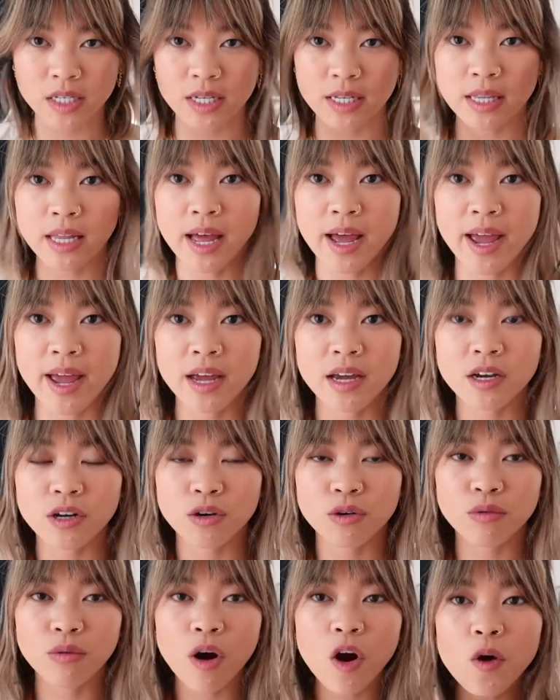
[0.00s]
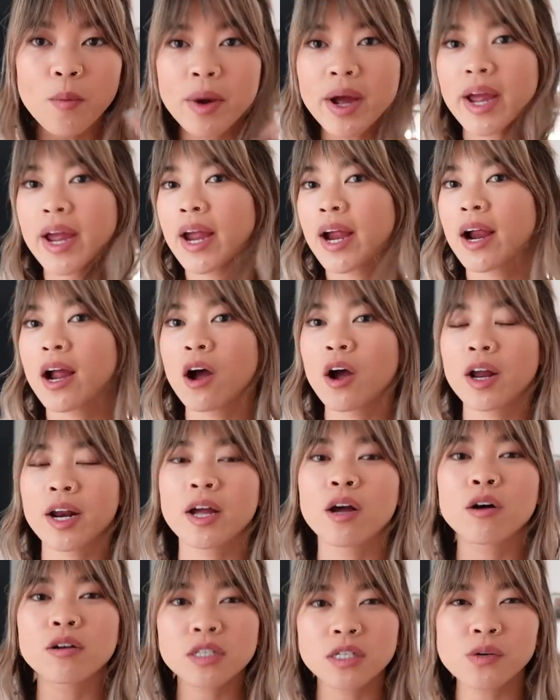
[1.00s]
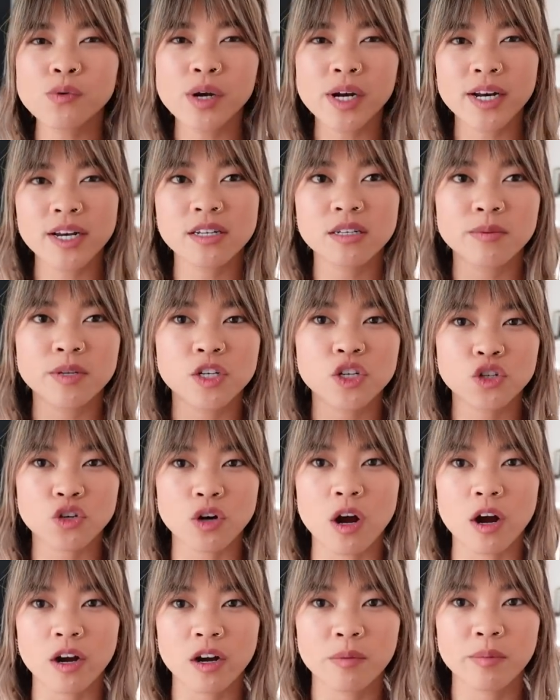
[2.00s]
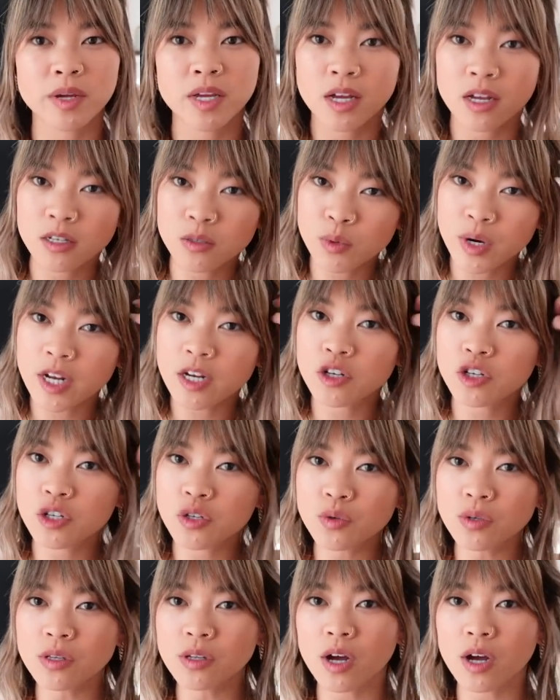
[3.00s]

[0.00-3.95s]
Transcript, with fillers: to like grow my hair out and I also wanted it to be stronger because when I do a